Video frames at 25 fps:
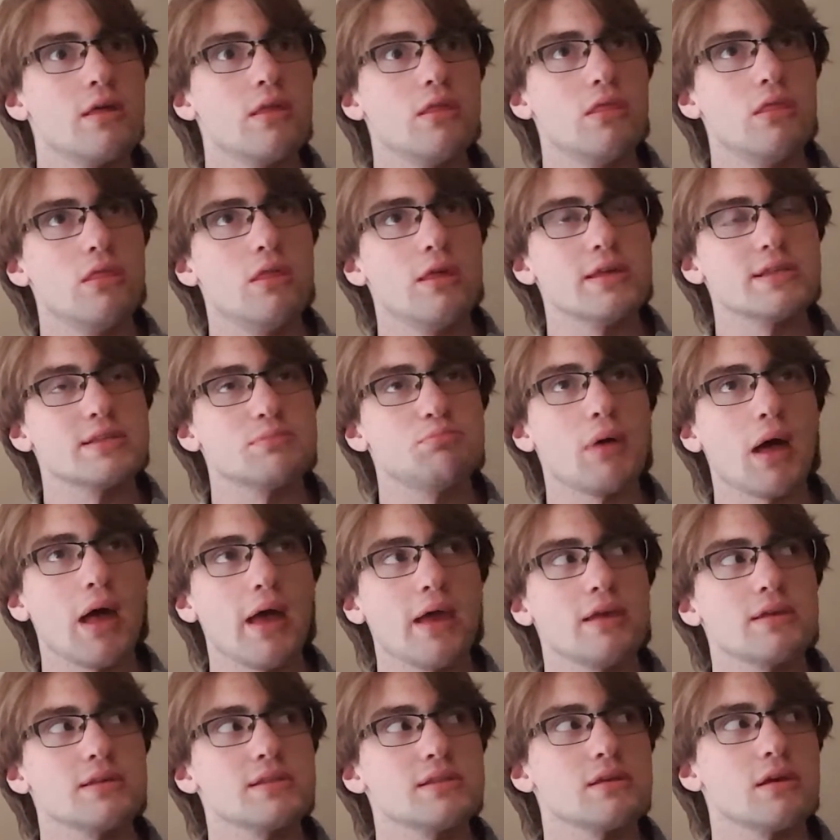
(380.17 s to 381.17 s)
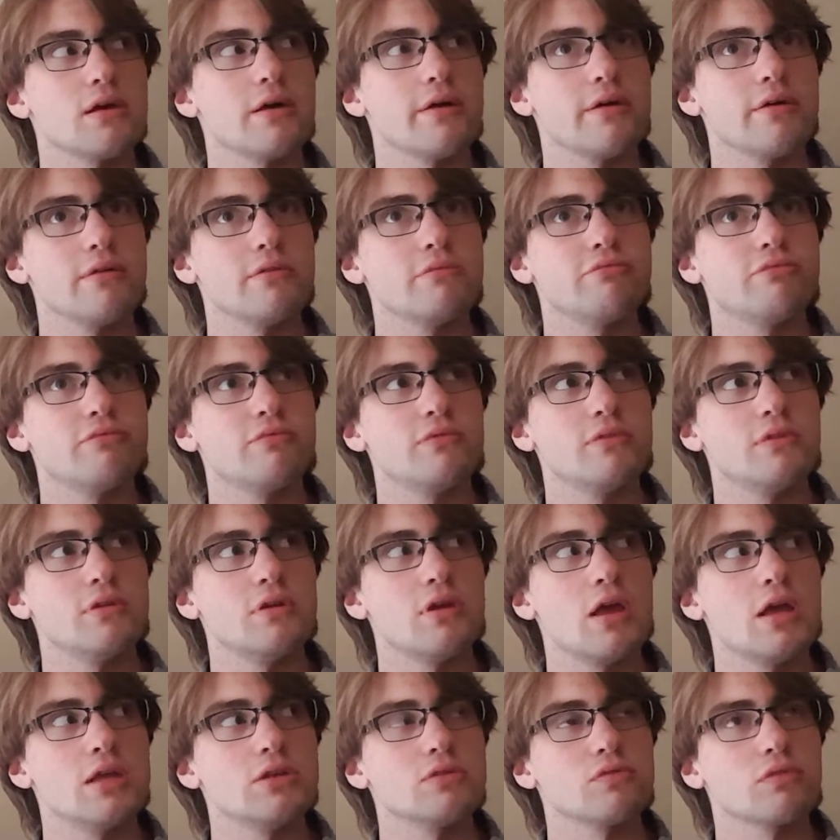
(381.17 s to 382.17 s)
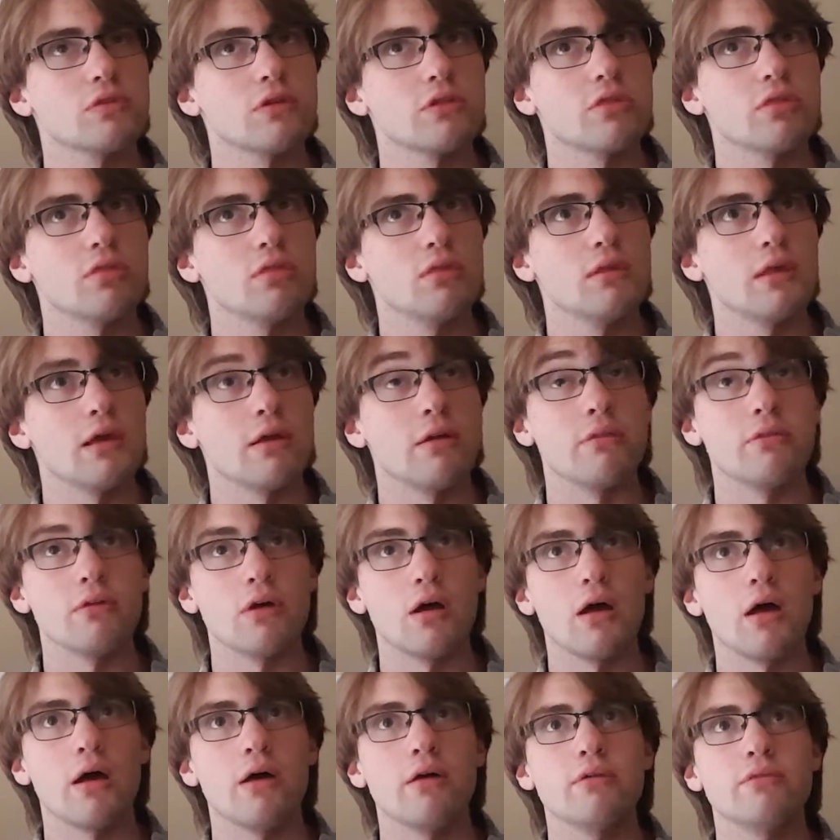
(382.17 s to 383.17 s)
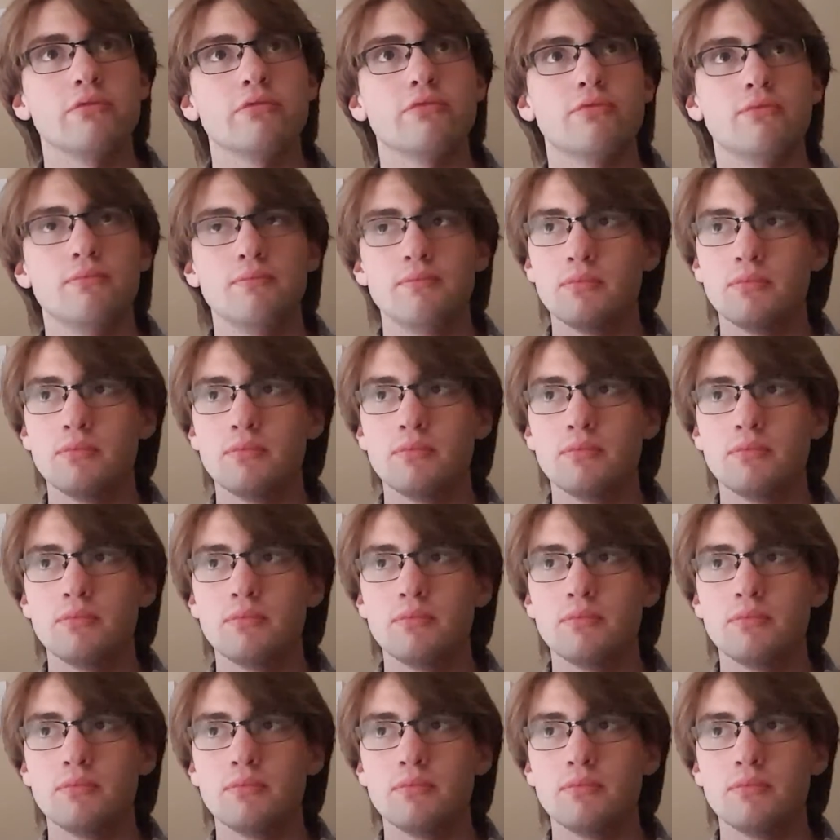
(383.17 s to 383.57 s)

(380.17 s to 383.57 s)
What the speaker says: this bias of introverted, of